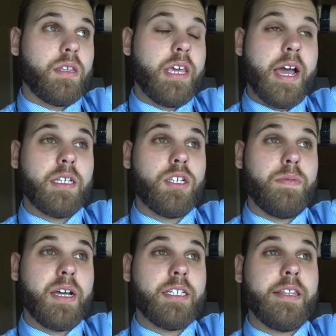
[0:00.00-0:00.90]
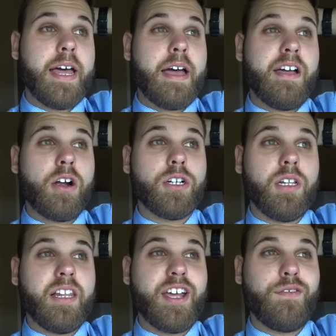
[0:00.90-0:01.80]
yeah, so because of that, our
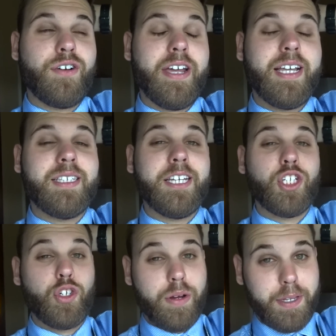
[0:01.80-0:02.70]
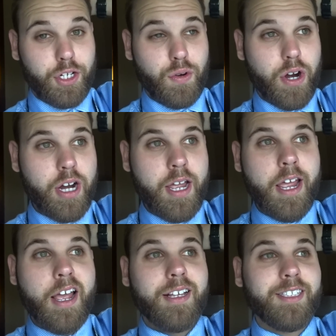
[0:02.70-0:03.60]
layover is extremely short.
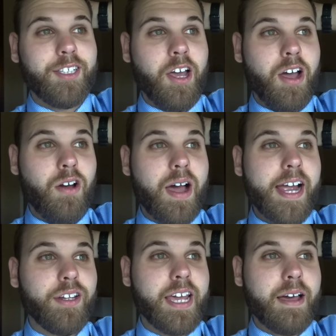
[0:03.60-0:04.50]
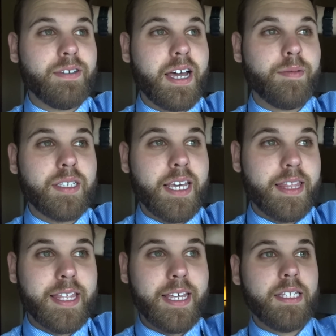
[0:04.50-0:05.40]
So I only have time to say
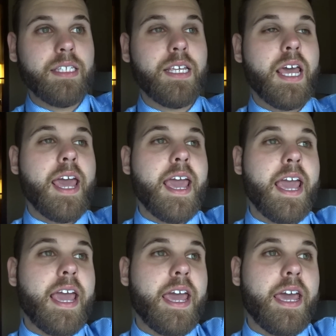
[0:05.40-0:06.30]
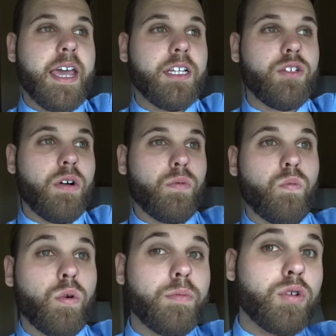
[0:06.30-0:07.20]
this and do a
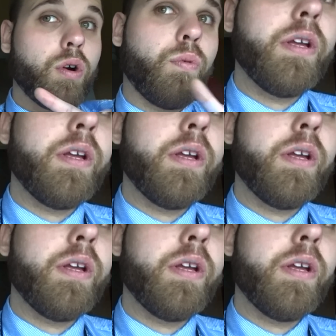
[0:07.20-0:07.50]
room tour